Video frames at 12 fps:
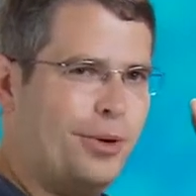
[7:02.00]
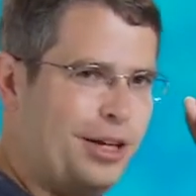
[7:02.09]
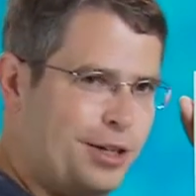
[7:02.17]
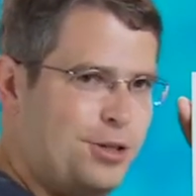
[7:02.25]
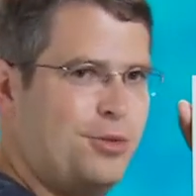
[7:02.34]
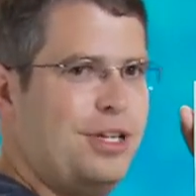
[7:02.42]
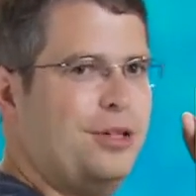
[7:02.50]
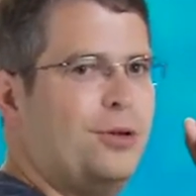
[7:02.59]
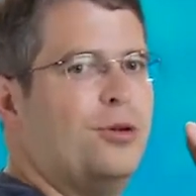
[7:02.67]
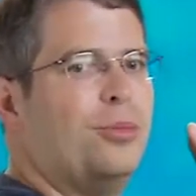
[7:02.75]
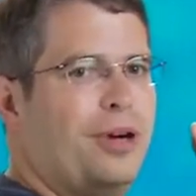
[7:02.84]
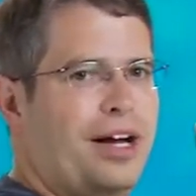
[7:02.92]
a way to treat
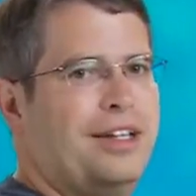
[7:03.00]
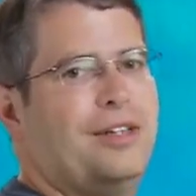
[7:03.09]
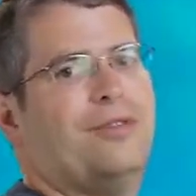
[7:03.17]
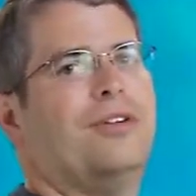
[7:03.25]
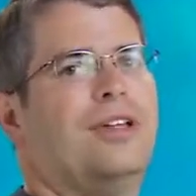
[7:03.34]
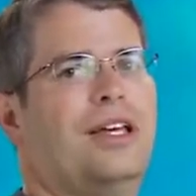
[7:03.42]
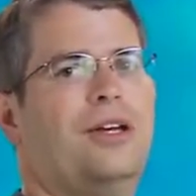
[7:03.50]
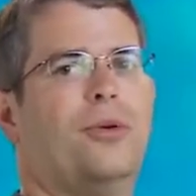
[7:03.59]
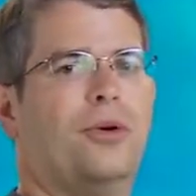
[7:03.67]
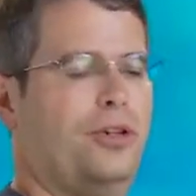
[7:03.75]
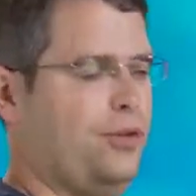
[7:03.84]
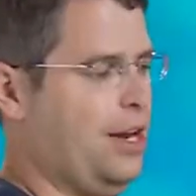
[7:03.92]
Googlebot differently
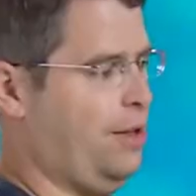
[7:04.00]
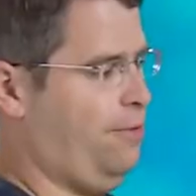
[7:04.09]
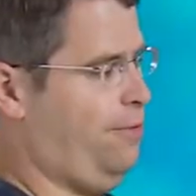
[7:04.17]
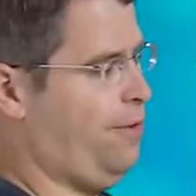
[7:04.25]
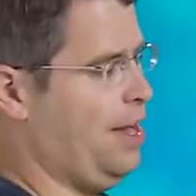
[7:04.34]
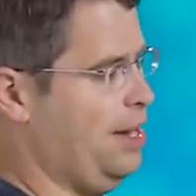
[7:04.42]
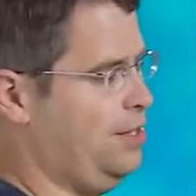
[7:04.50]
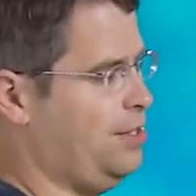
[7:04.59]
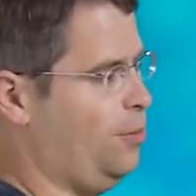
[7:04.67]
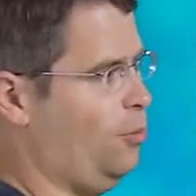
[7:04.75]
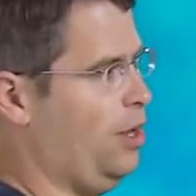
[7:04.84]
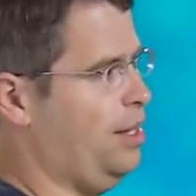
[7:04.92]
or try to find
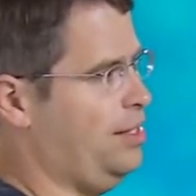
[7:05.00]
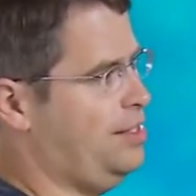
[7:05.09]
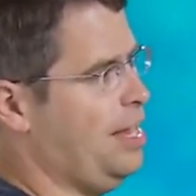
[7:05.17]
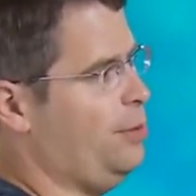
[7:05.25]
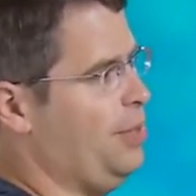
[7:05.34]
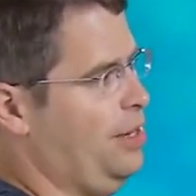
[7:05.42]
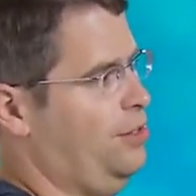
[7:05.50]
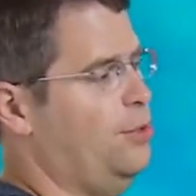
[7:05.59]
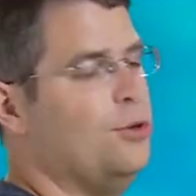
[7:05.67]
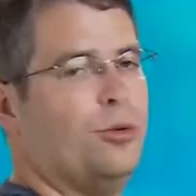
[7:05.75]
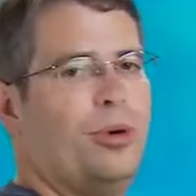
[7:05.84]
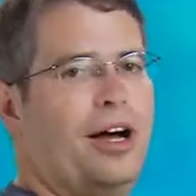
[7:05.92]
some way to segment
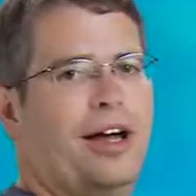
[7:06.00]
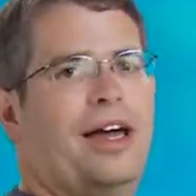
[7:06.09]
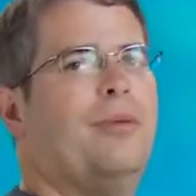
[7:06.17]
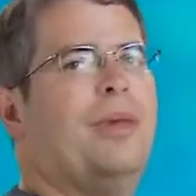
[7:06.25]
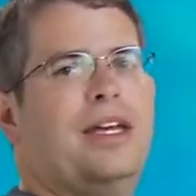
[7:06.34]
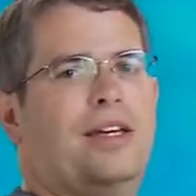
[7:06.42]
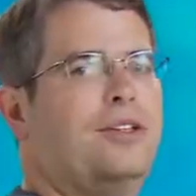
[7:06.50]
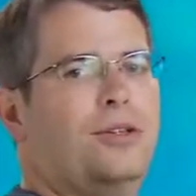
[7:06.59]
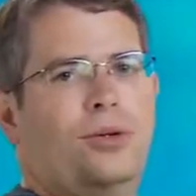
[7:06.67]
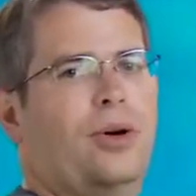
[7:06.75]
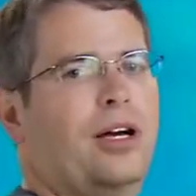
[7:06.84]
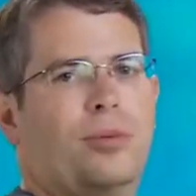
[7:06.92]
Googlebot and make it
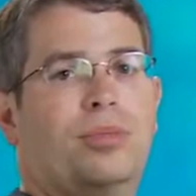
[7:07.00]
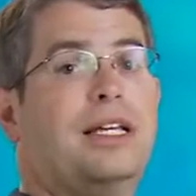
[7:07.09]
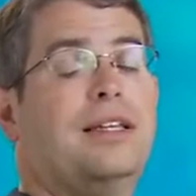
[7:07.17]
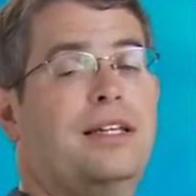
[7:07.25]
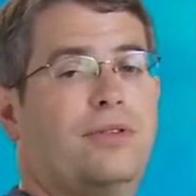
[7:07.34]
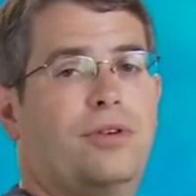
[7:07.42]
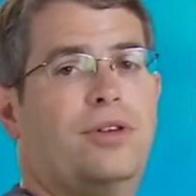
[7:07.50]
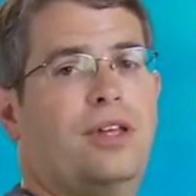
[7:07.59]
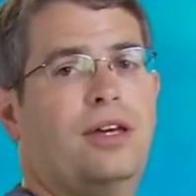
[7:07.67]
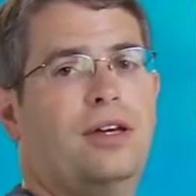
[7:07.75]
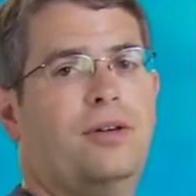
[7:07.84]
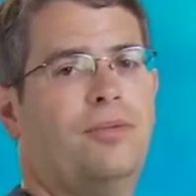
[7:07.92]
do a completely different
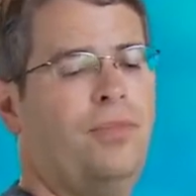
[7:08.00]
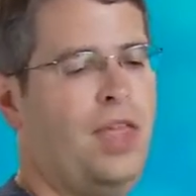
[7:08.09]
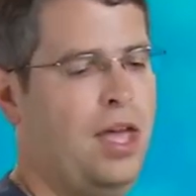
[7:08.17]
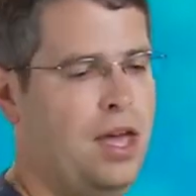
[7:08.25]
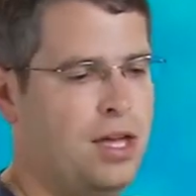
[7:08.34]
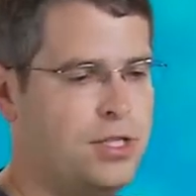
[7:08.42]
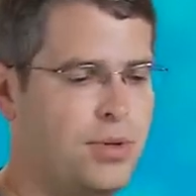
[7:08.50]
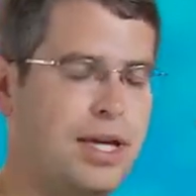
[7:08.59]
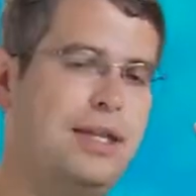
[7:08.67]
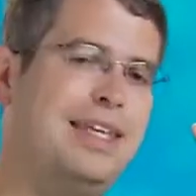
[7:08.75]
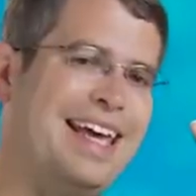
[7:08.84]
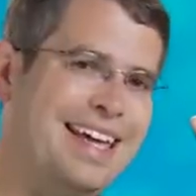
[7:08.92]
thing? So
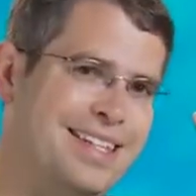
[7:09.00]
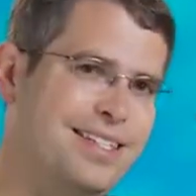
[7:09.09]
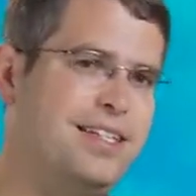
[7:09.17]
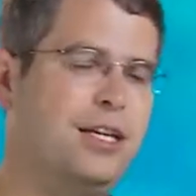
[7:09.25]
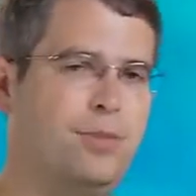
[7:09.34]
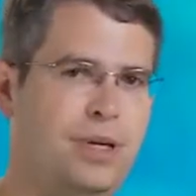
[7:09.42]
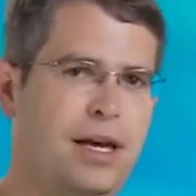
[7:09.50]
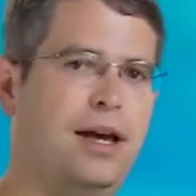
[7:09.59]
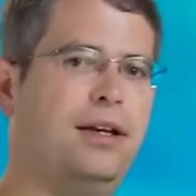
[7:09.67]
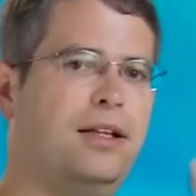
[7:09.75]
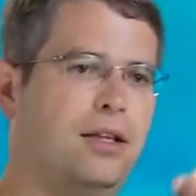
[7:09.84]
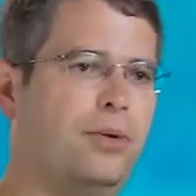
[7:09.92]
again, the instinct
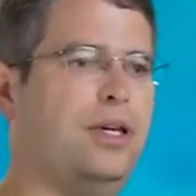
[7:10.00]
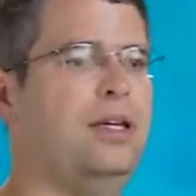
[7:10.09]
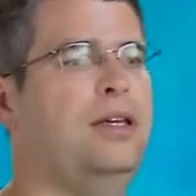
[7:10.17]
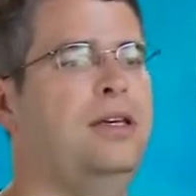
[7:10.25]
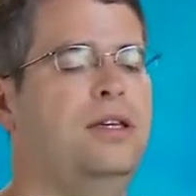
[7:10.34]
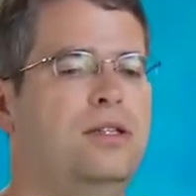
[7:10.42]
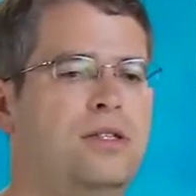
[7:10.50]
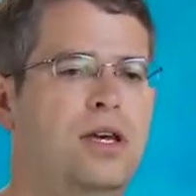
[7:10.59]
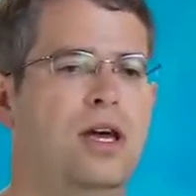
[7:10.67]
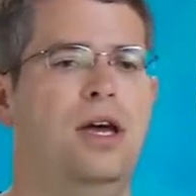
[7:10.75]
behind cloaking is,